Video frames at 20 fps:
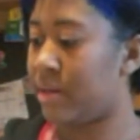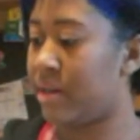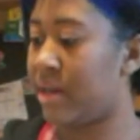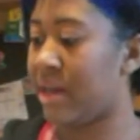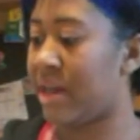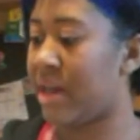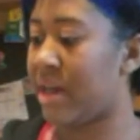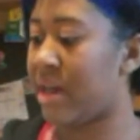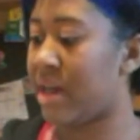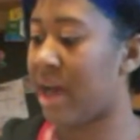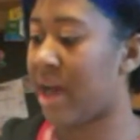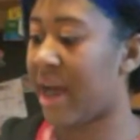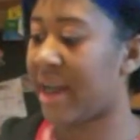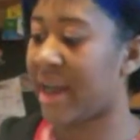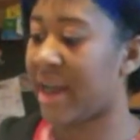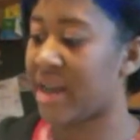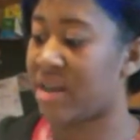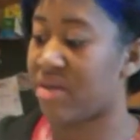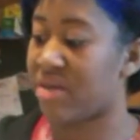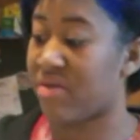And get it, I
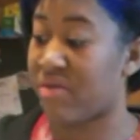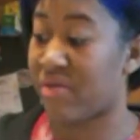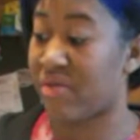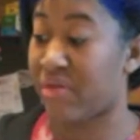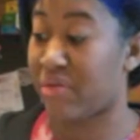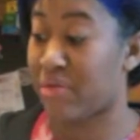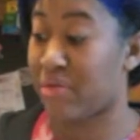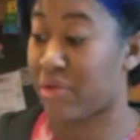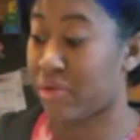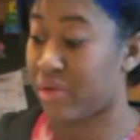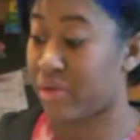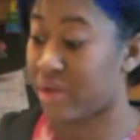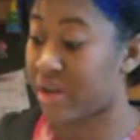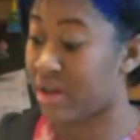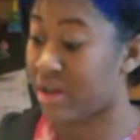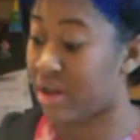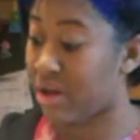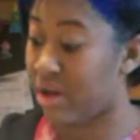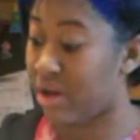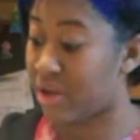guess, pulled
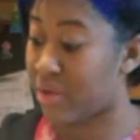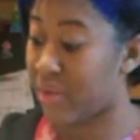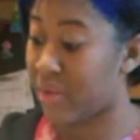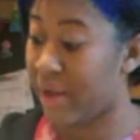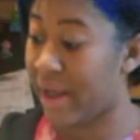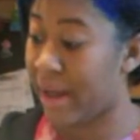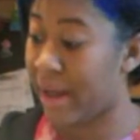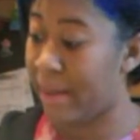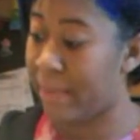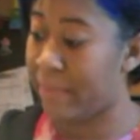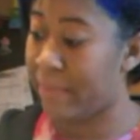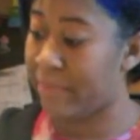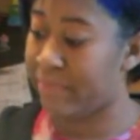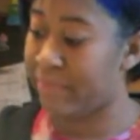all the way up.